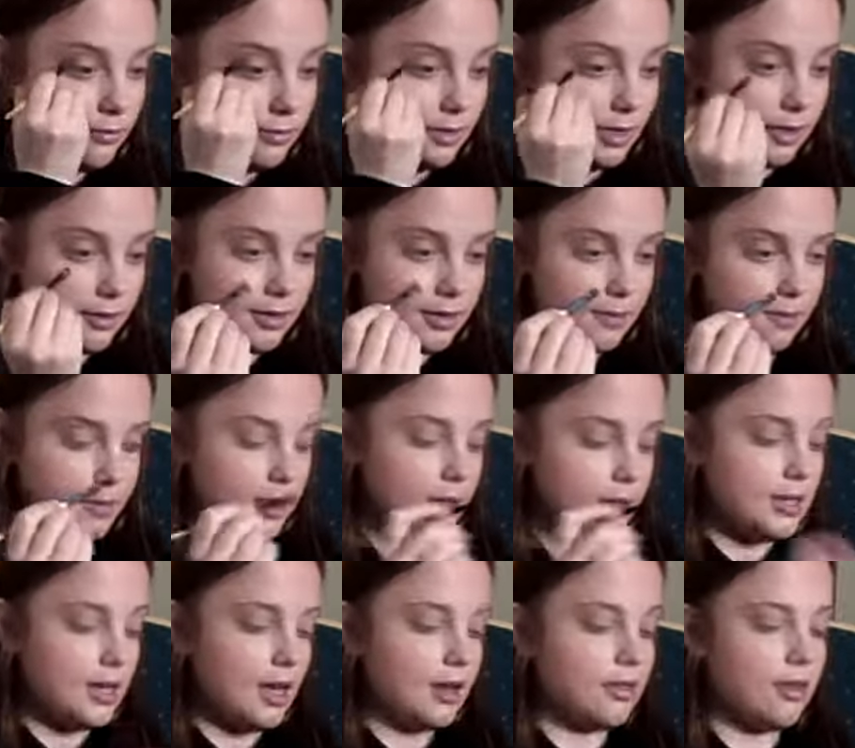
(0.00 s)
Next, I'm going
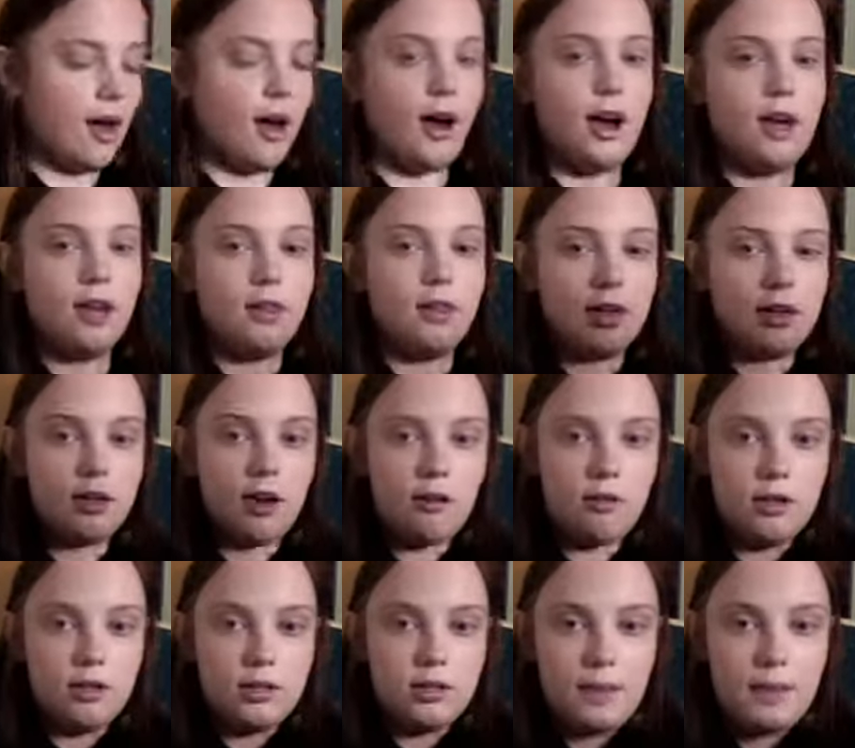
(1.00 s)
to take the highlight
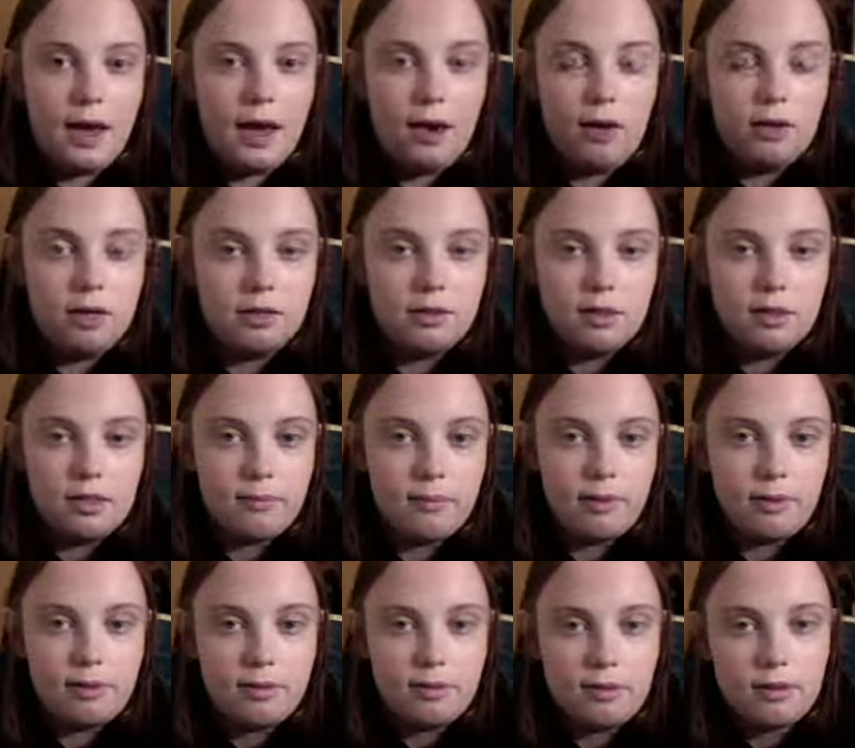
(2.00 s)
color in the palette. This
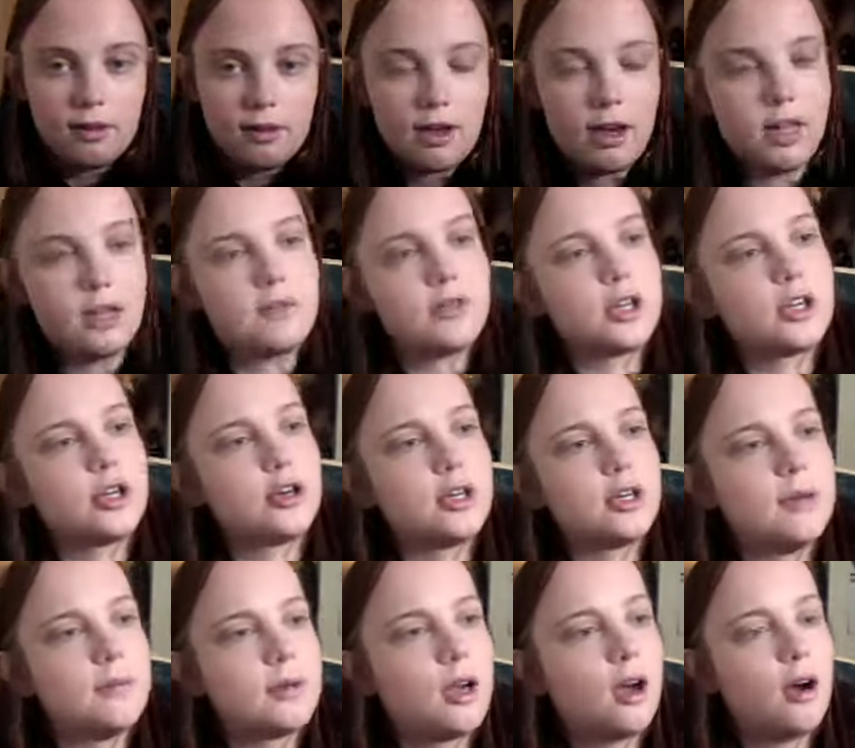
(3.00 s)
one's kind of a
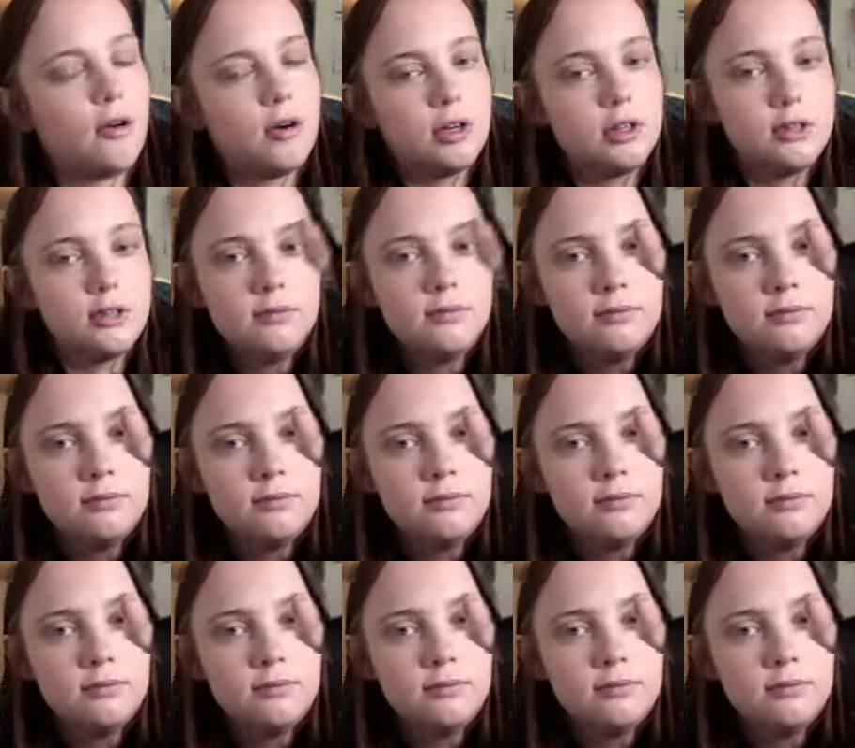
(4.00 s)
cream color.